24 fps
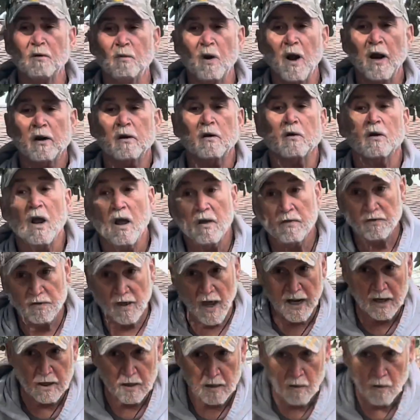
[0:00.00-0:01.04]
record.
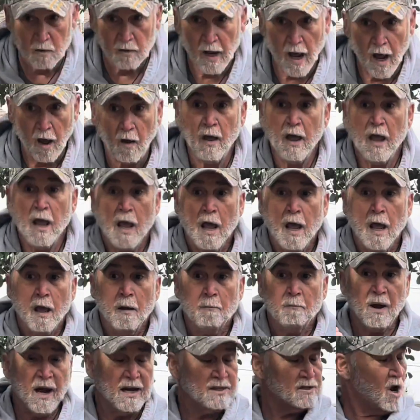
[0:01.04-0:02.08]
Thank you. Now, do you
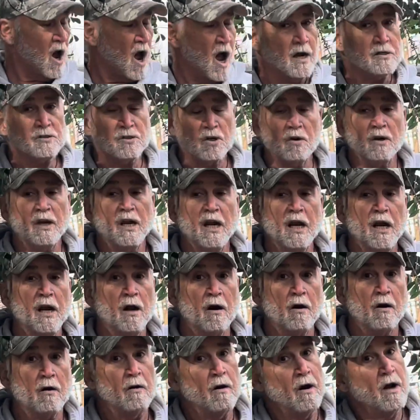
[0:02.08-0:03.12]
remember? My dogs are
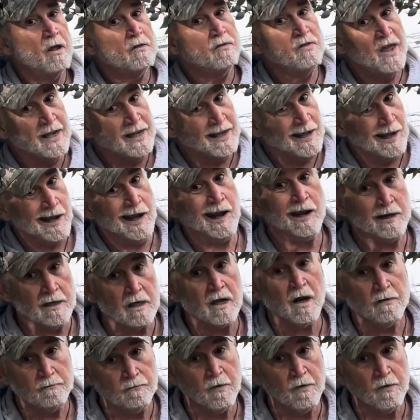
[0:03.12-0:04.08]
here. They can get